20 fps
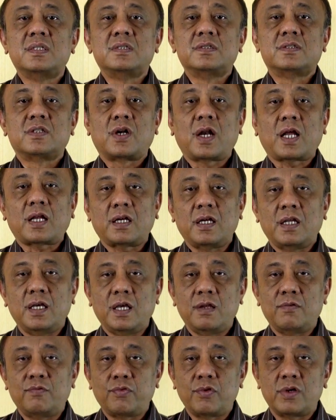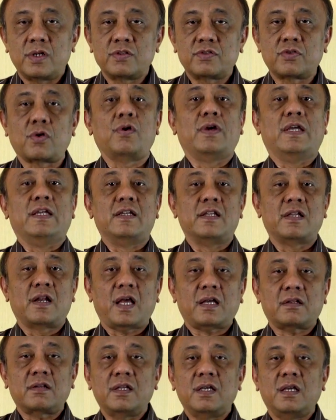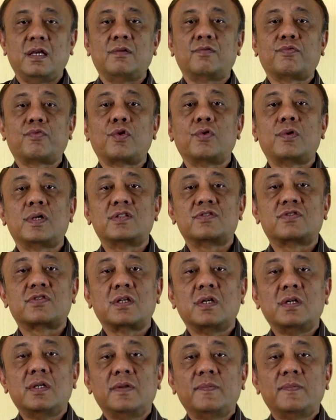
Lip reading: directly influence or indirectly influence